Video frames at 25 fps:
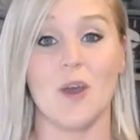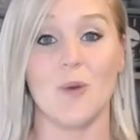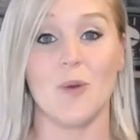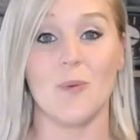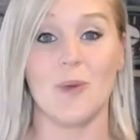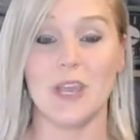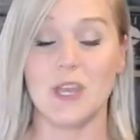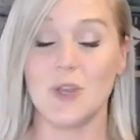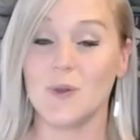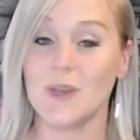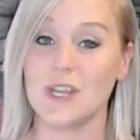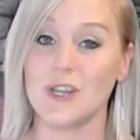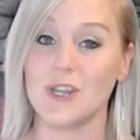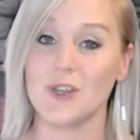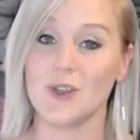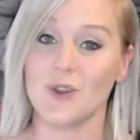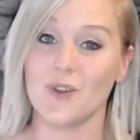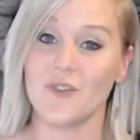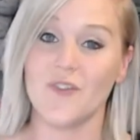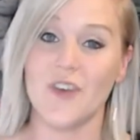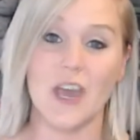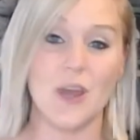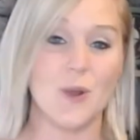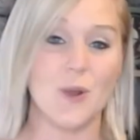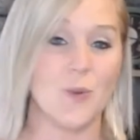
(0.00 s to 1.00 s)
That way you get
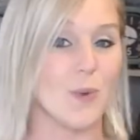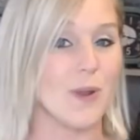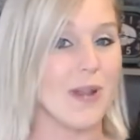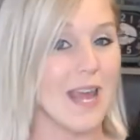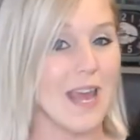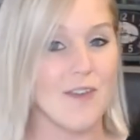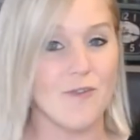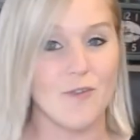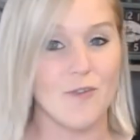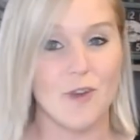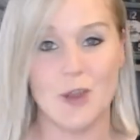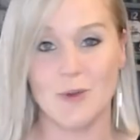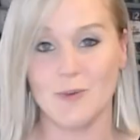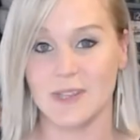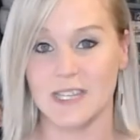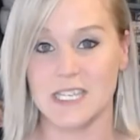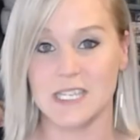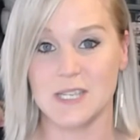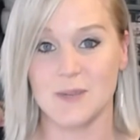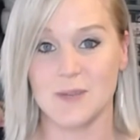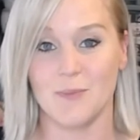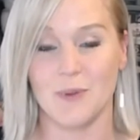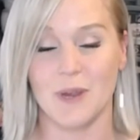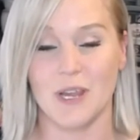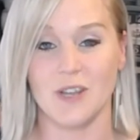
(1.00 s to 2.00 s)
notified whenever I
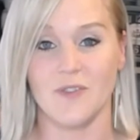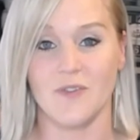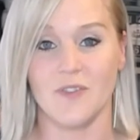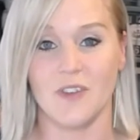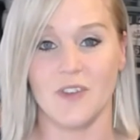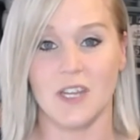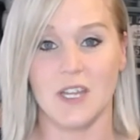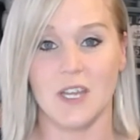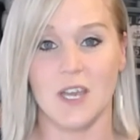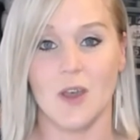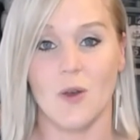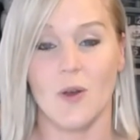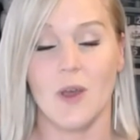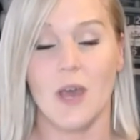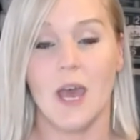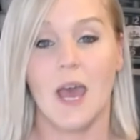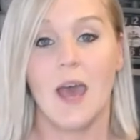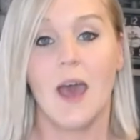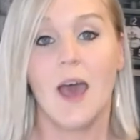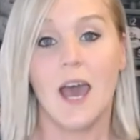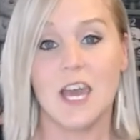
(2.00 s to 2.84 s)
release a brand new video.